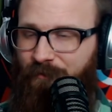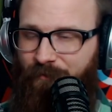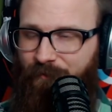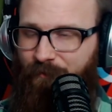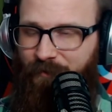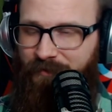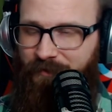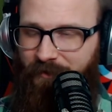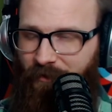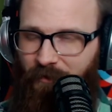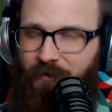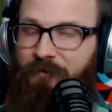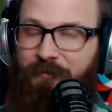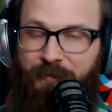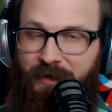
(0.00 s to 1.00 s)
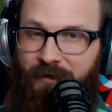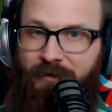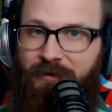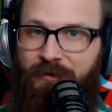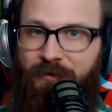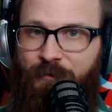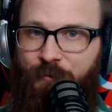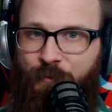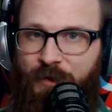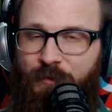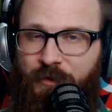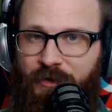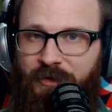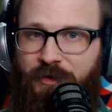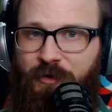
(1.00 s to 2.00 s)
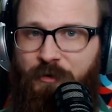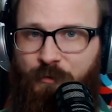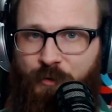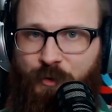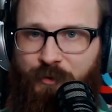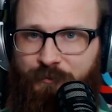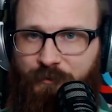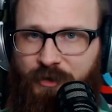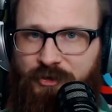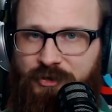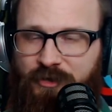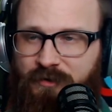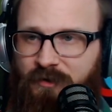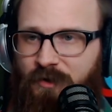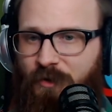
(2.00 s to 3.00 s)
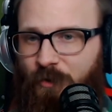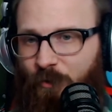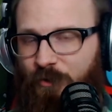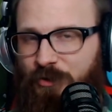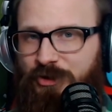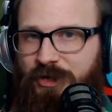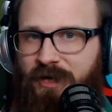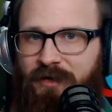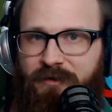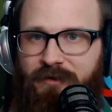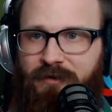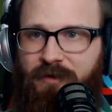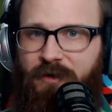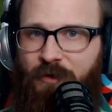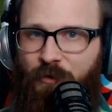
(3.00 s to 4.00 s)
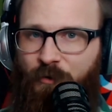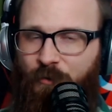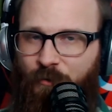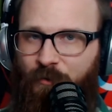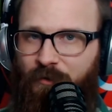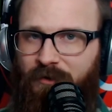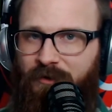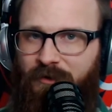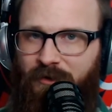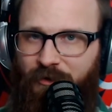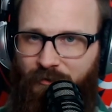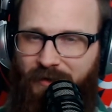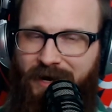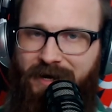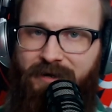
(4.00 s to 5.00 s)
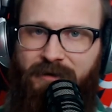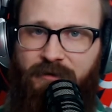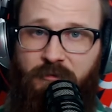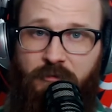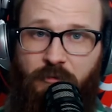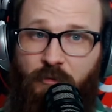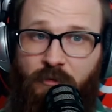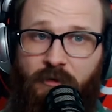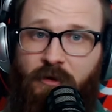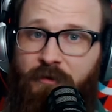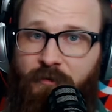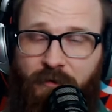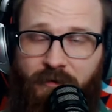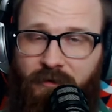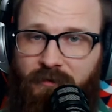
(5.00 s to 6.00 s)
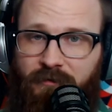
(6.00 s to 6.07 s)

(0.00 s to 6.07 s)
with all of my heart we were going to go to war with Russia or China or Iraq. Or a